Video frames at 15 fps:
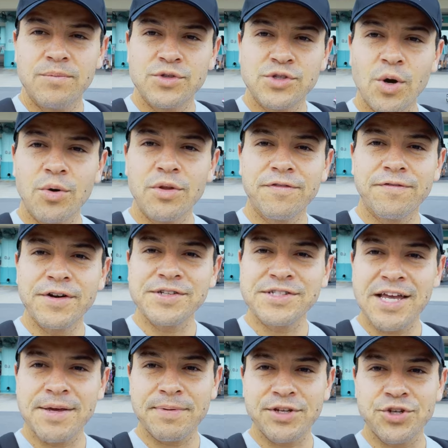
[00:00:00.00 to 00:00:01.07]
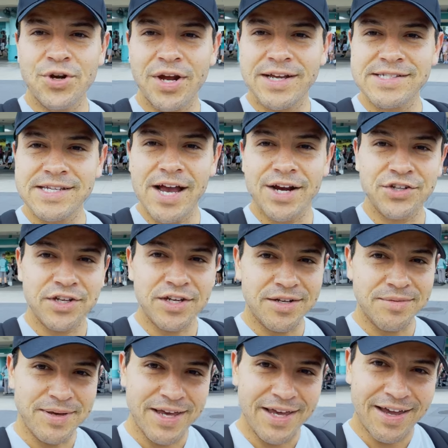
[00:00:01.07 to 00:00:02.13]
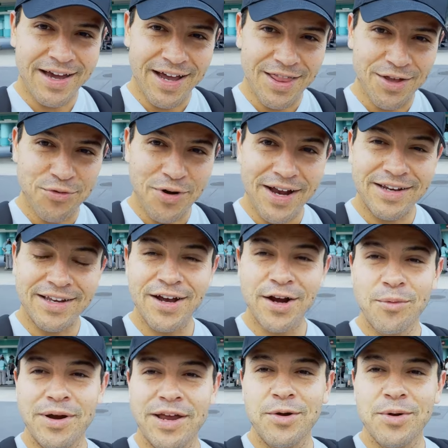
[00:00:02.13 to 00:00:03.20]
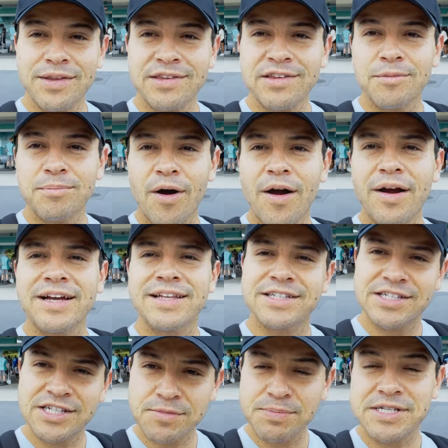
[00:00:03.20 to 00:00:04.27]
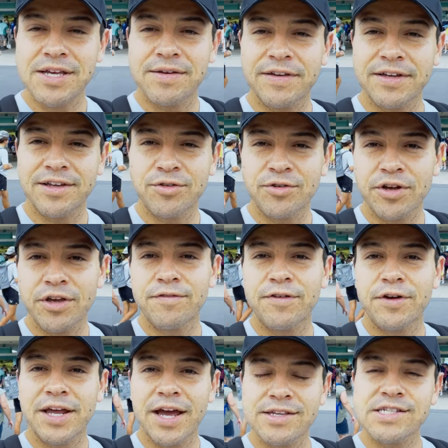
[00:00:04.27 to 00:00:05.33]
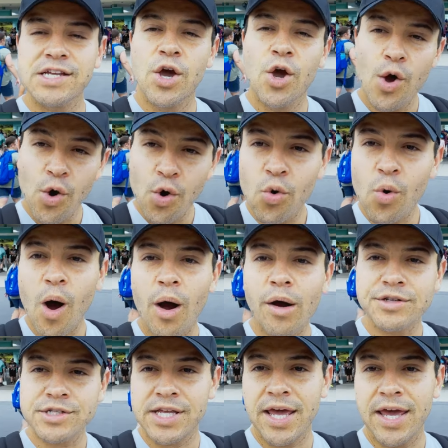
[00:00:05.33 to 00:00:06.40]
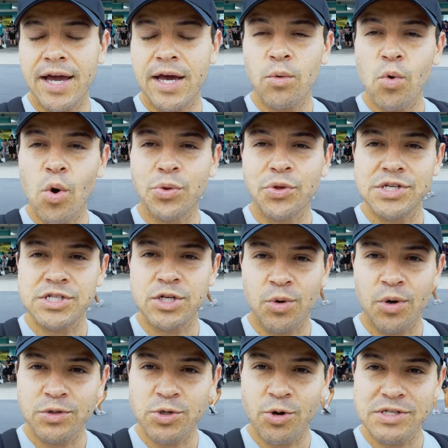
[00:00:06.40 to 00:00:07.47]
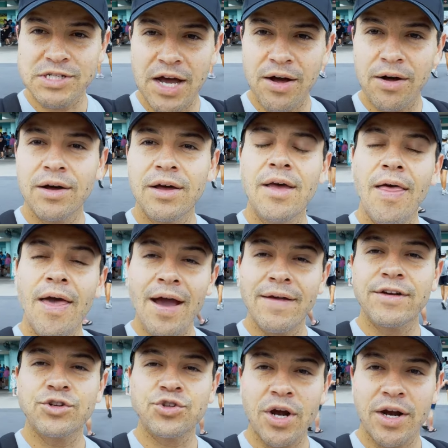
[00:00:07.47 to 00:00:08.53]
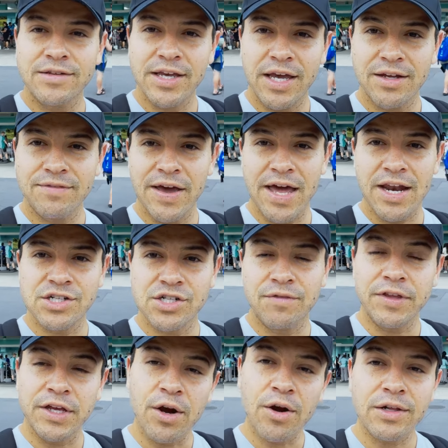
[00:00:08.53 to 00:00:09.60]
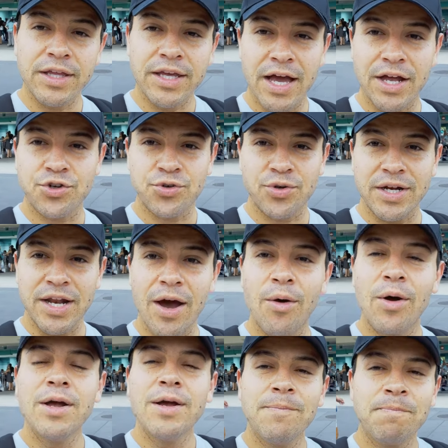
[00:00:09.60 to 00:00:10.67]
So the first tip and trick is actually going to be kind of right here where you enter the park, and this is specifically really for guests who are staying at a Walt Disney World hotel and they're trying to take advantage of the early entry. Now,